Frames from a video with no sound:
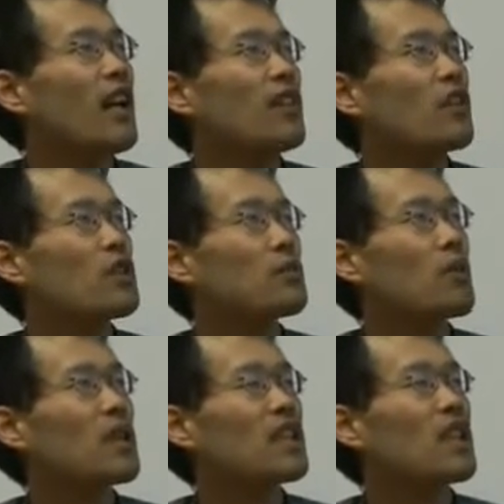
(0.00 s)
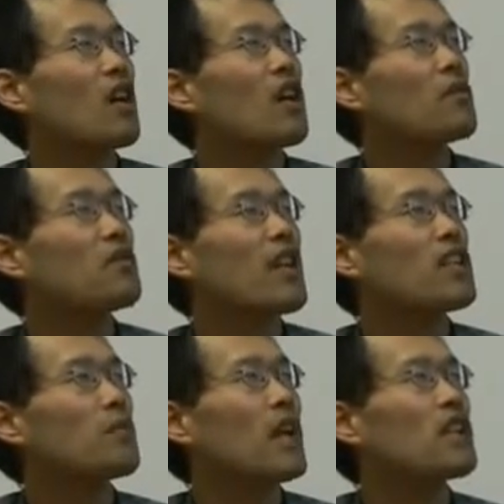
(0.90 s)
noise property of
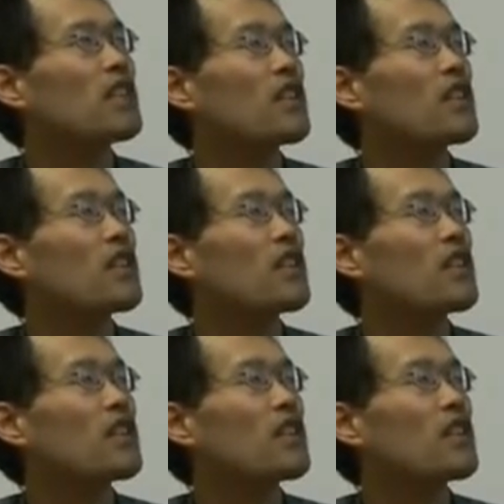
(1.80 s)
phase space.